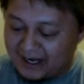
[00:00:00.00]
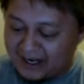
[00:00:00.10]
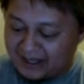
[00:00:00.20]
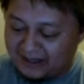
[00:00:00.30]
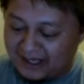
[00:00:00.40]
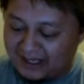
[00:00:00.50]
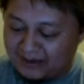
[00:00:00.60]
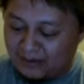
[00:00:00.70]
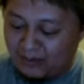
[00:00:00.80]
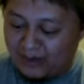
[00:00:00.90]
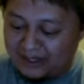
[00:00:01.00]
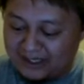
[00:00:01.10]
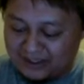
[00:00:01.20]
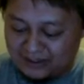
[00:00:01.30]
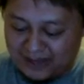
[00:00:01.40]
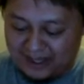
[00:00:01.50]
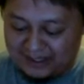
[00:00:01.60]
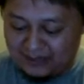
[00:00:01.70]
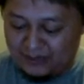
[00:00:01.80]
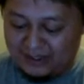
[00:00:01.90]
like, 1 less
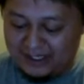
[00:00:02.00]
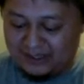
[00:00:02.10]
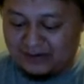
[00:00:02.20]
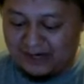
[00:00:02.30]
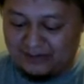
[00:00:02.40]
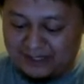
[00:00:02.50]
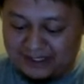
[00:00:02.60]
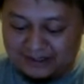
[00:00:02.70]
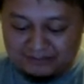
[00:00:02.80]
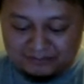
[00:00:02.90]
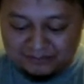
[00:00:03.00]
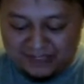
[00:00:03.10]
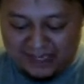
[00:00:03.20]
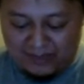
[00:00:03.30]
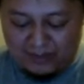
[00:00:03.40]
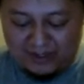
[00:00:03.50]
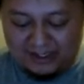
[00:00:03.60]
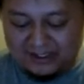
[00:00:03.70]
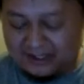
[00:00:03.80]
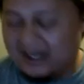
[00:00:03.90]
Duality, 1 less Dried Winds, and 1 less
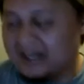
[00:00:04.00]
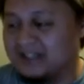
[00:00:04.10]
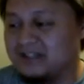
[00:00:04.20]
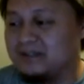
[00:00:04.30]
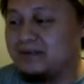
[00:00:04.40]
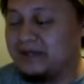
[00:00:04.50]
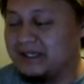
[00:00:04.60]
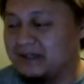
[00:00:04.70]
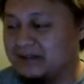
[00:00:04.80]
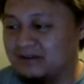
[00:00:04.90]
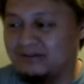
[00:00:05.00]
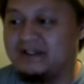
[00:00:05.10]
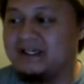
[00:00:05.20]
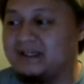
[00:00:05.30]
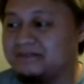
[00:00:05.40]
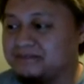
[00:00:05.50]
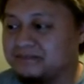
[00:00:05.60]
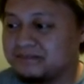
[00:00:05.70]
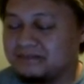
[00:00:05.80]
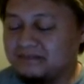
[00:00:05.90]
Kanaga just to put in 3
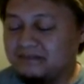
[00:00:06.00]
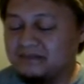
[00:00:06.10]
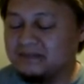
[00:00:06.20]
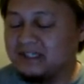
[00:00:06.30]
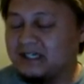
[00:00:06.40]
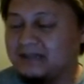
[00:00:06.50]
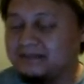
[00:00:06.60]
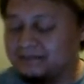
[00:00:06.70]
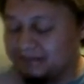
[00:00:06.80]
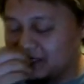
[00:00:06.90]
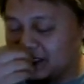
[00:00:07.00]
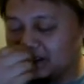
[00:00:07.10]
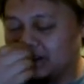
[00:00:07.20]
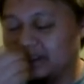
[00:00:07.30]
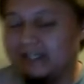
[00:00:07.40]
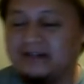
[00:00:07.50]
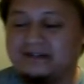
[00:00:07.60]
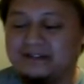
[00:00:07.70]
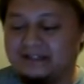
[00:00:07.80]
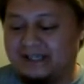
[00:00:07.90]
Juragitos,
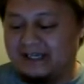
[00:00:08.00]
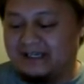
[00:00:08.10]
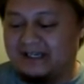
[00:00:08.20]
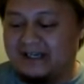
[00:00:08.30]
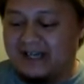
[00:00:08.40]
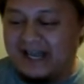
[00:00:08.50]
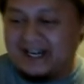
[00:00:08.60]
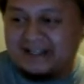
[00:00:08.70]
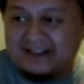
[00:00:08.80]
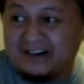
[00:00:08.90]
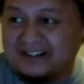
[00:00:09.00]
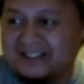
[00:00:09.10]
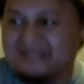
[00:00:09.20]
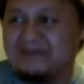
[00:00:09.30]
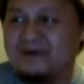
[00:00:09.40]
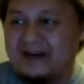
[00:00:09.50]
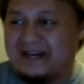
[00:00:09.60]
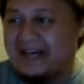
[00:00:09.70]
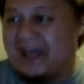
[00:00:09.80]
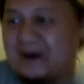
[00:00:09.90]
and it's like, it doesn't want to
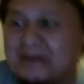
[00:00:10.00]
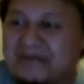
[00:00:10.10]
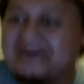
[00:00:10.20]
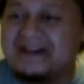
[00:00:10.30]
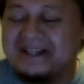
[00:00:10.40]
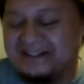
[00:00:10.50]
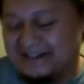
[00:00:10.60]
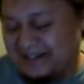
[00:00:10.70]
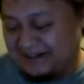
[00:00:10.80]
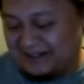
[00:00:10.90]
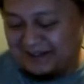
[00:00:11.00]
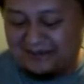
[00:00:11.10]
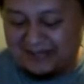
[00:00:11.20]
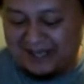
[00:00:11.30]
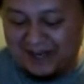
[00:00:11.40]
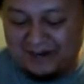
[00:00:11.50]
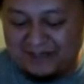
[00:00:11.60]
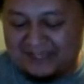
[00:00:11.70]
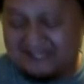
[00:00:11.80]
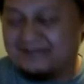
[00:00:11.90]
help. Juragitos don't want to help me
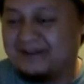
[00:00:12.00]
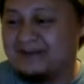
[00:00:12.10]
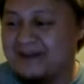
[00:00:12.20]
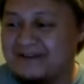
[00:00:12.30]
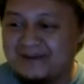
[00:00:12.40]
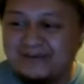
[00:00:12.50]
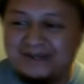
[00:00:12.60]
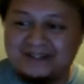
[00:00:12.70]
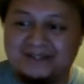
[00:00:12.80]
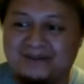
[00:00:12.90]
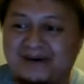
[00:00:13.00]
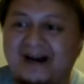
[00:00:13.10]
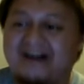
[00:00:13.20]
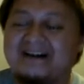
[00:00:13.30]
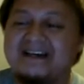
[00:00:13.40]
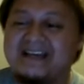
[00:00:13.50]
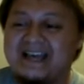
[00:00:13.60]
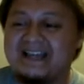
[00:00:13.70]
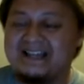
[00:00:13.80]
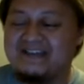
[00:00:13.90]
except for, like, every once in a while.
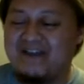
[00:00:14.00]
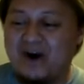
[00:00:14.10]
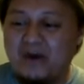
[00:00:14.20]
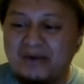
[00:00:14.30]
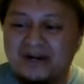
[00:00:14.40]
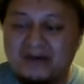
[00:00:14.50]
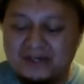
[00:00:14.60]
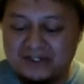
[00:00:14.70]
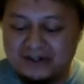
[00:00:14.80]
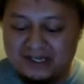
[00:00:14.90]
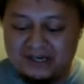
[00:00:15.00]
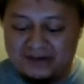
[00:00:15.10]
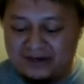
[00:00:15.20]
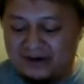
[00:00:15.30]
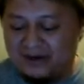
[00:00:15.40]
And then if I open up with Juragito and no other